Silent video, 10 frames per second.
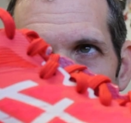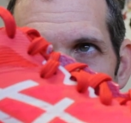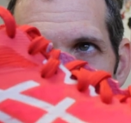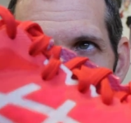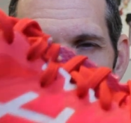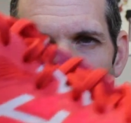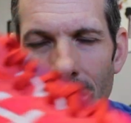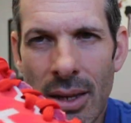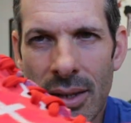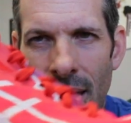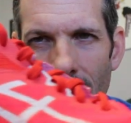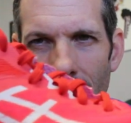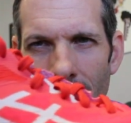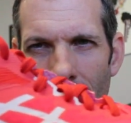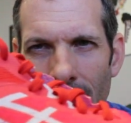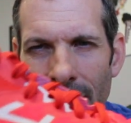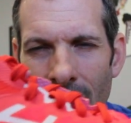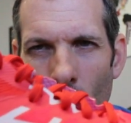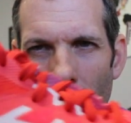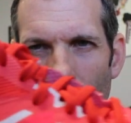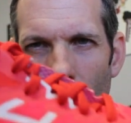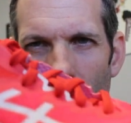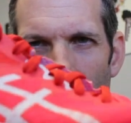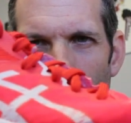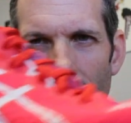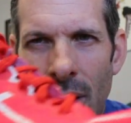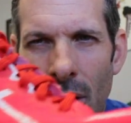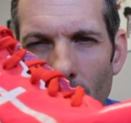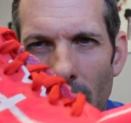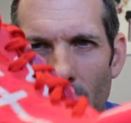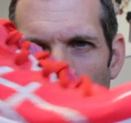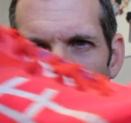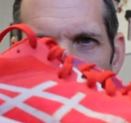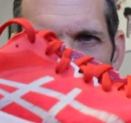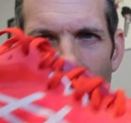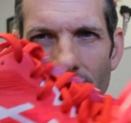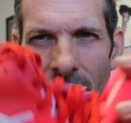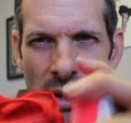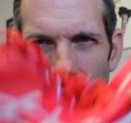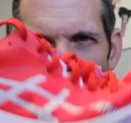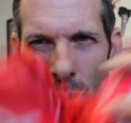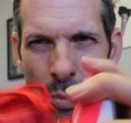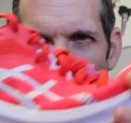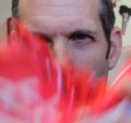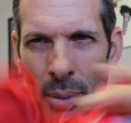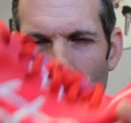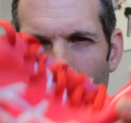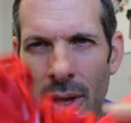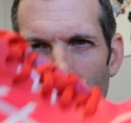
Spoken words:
and that is a lightweight cushion, great responsive. So pop.